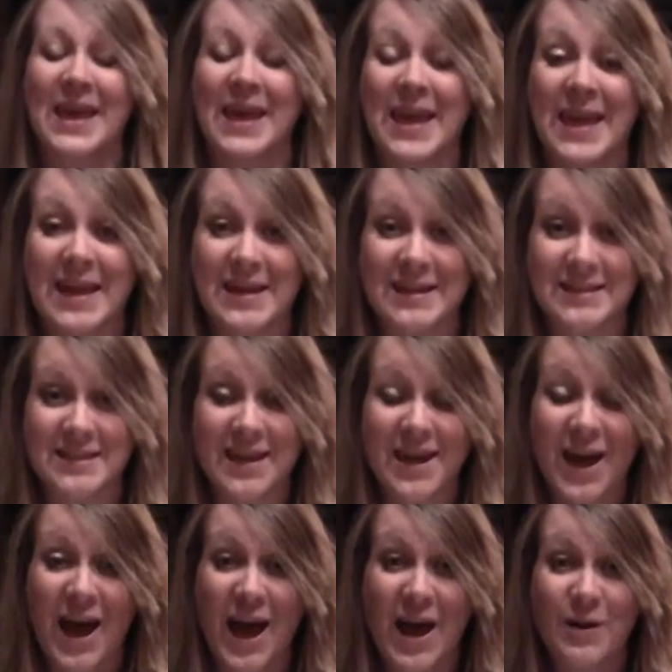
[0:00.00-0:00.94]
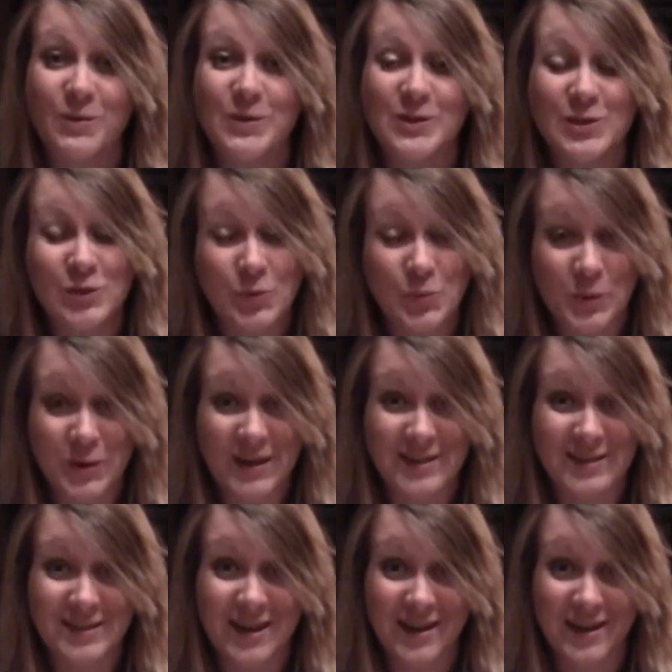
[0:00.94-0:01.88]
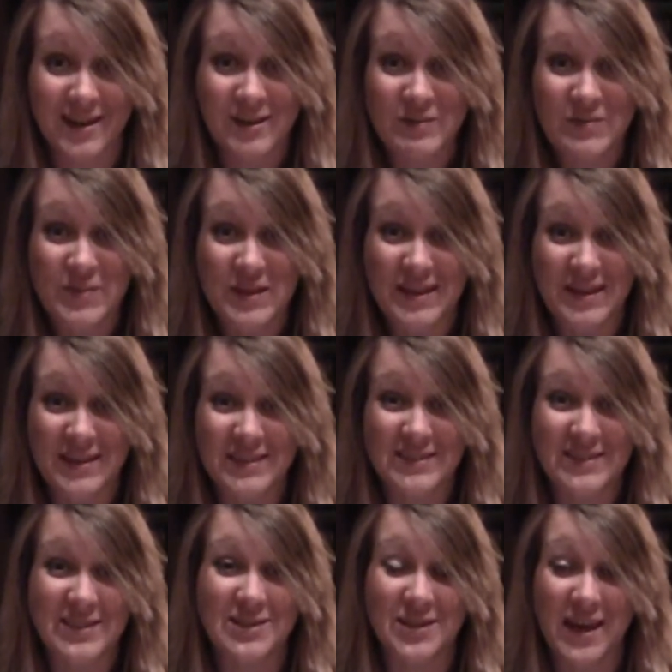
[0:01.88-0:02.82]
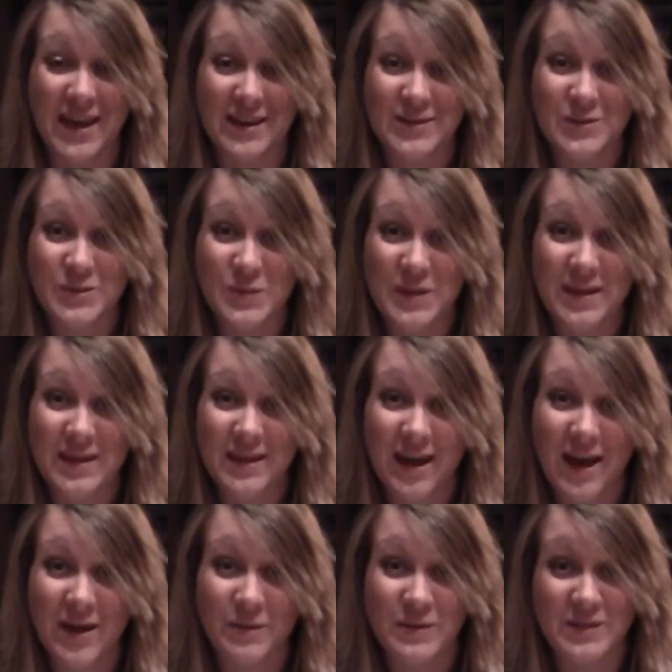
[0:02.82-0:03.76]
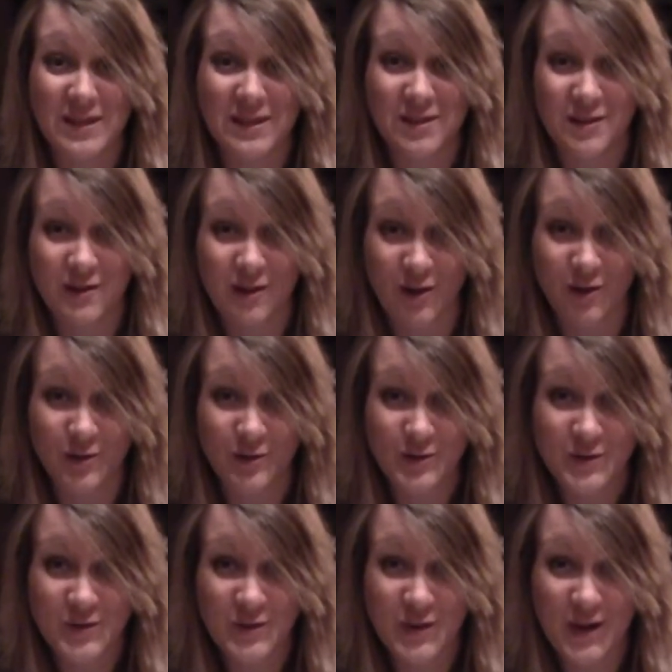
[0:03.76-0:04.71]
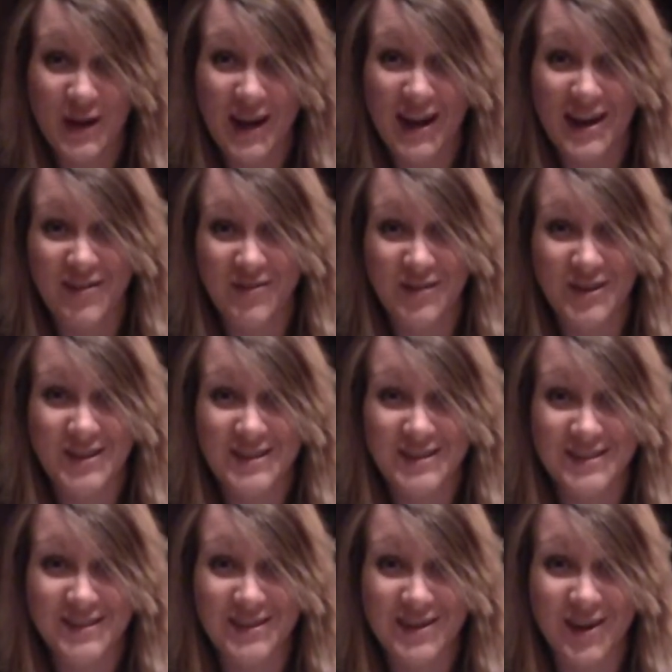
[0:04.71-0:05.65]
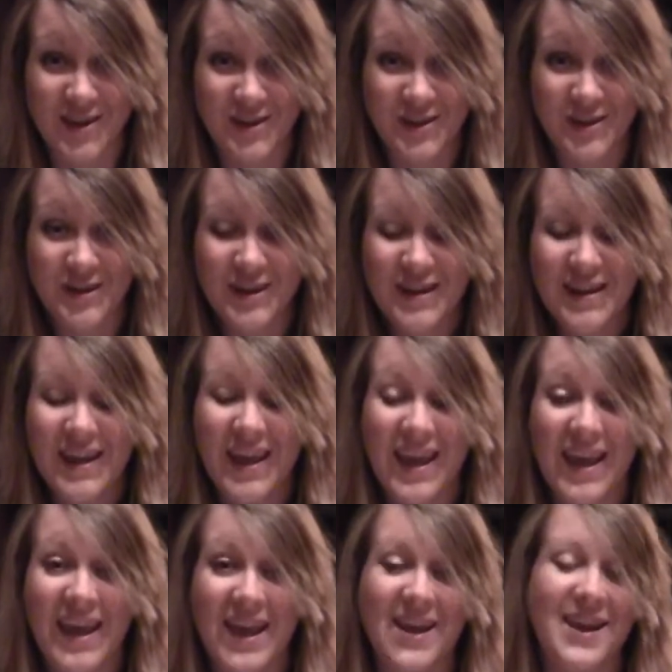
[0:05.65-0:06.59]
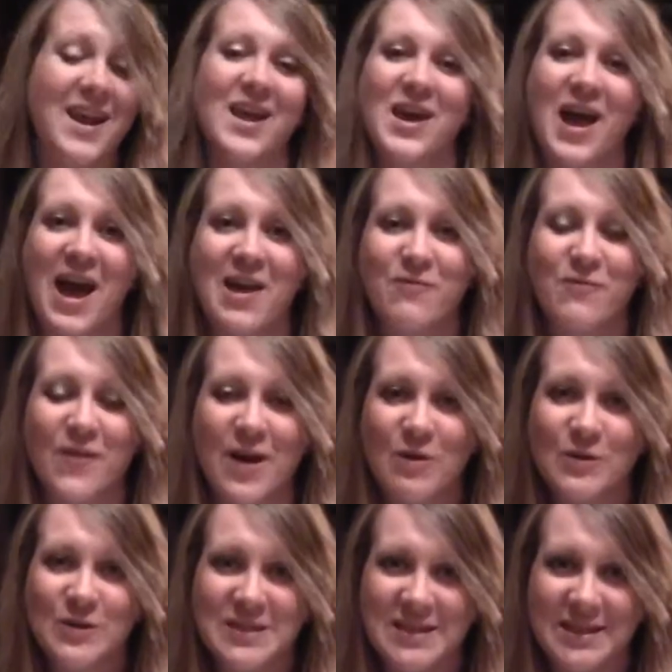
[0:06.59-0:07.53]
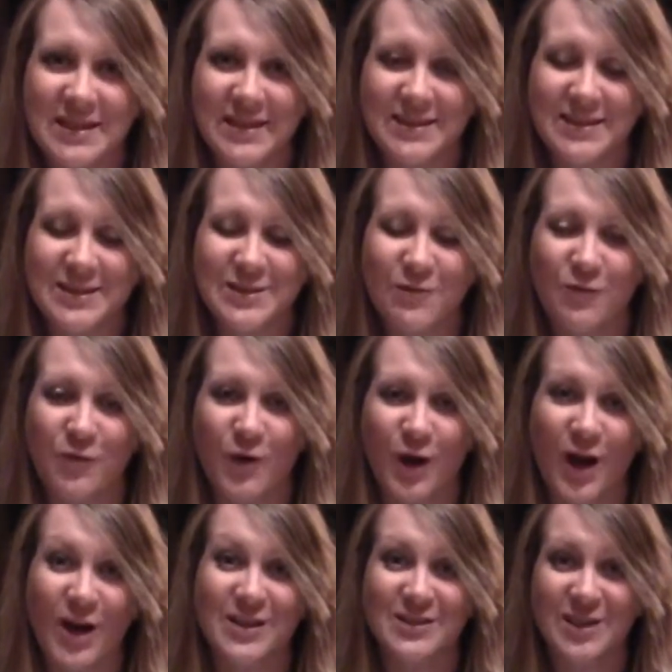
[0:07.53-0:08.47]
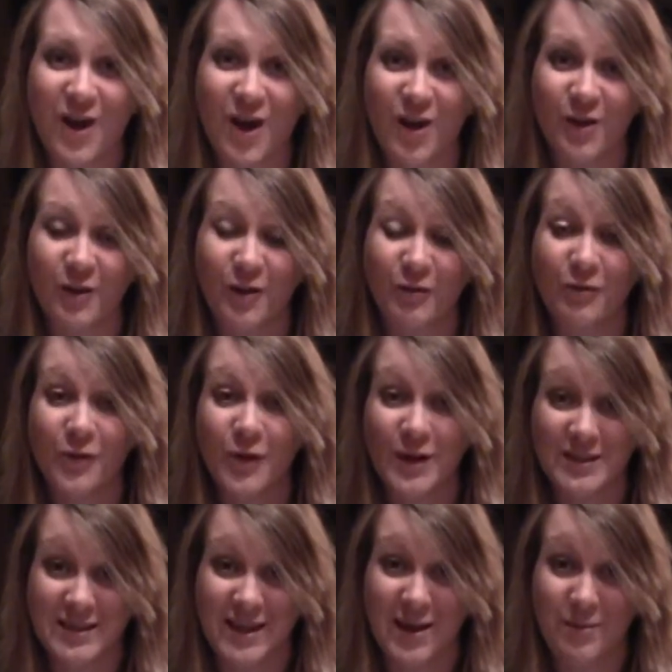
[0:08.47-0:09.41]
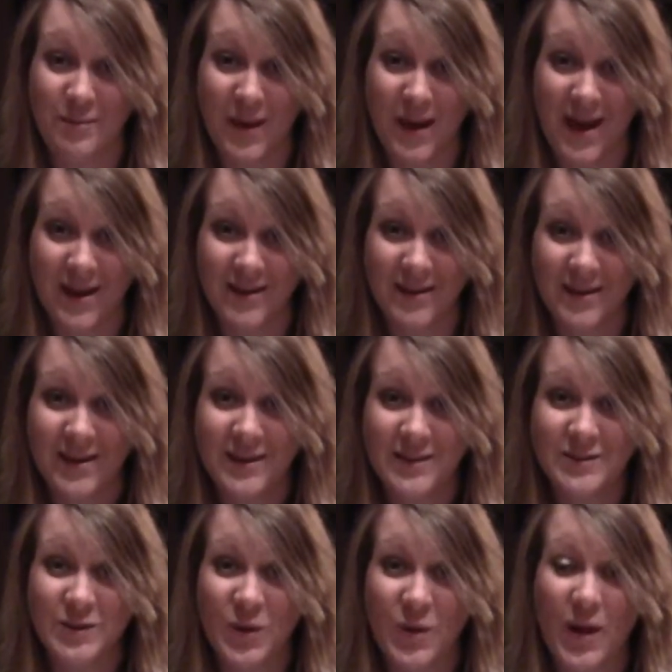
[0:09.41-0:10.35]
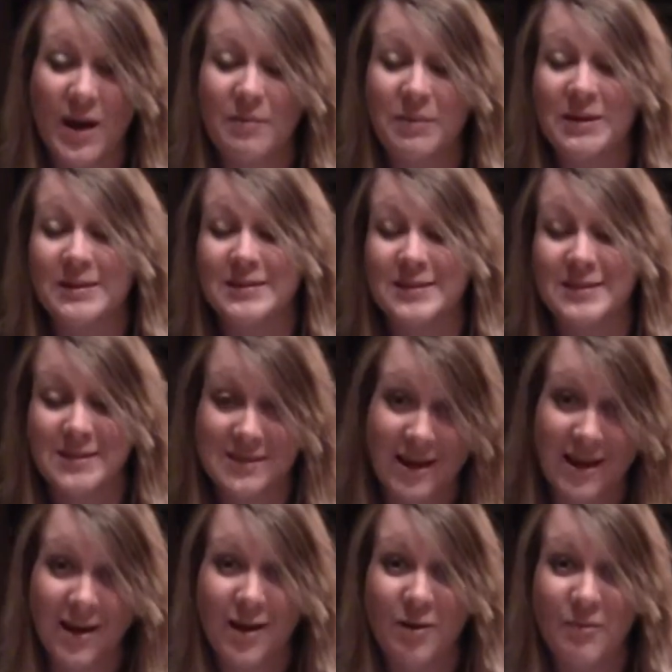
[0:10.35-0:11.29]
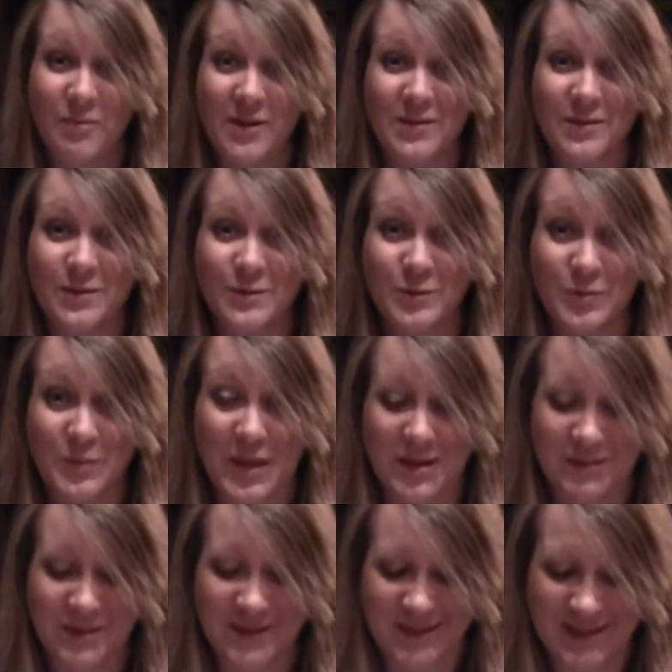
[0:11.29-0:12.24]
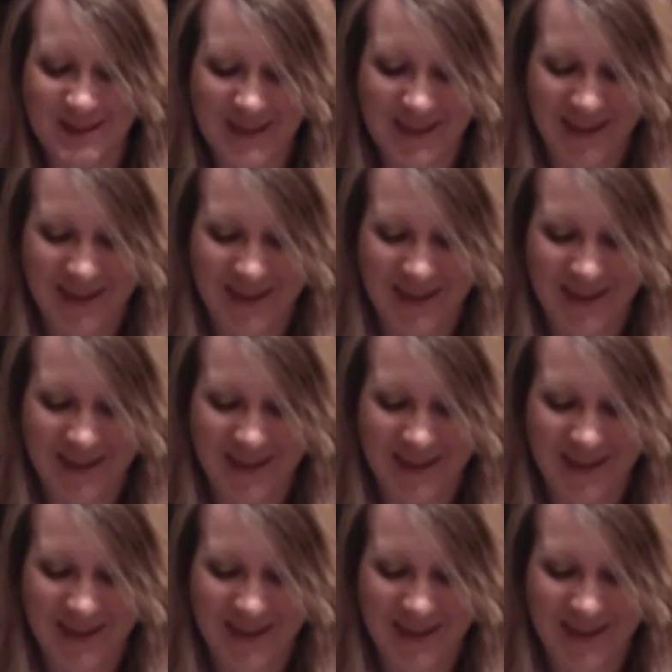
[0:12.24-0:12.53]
And I was super excited because last week I was at the dollar store at Everything's a Dollar, and I found these for $1 for a 10-pack. So I'm going to stock up on those babies